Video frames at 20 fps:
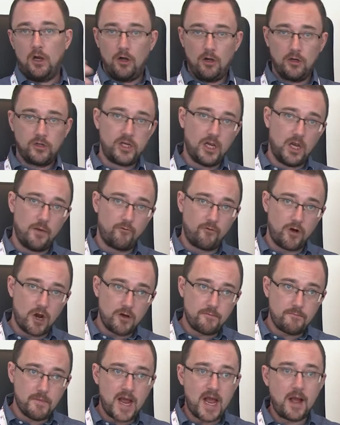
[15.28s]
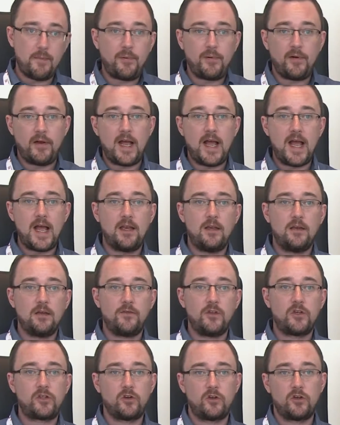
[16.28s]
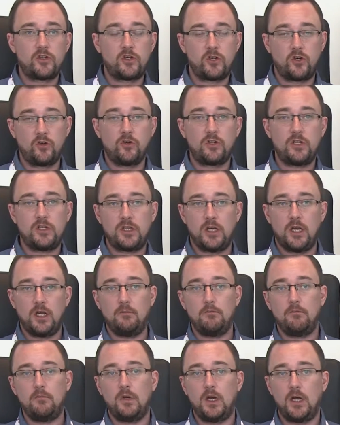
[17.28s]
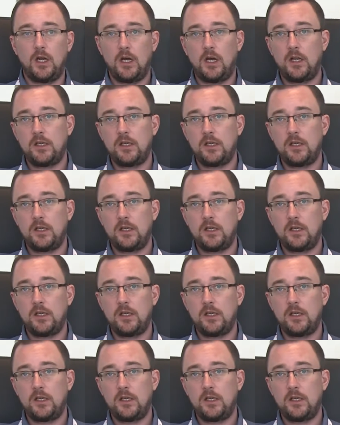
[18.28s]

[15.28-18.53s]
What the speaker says: long-term roadmap and the sort of shorter-term